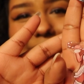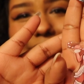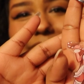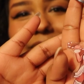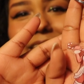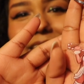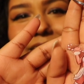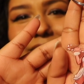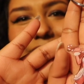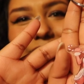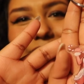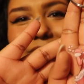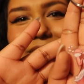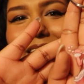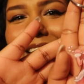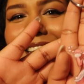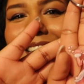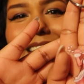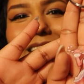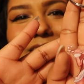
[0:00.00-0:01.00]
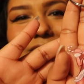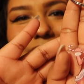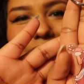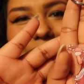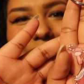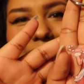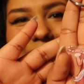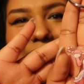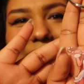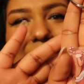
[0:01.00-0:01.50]
Thank you. I love it.
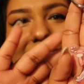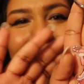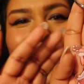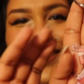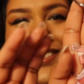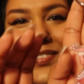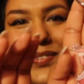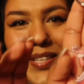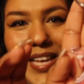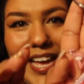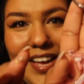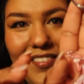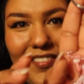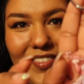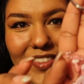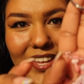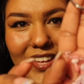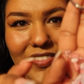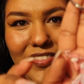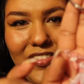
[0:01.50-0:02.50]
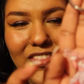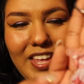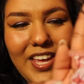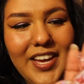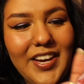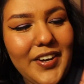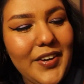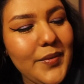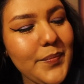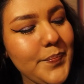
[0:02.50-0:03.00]
So we have that
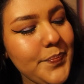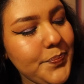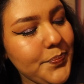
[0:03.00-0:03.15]
there.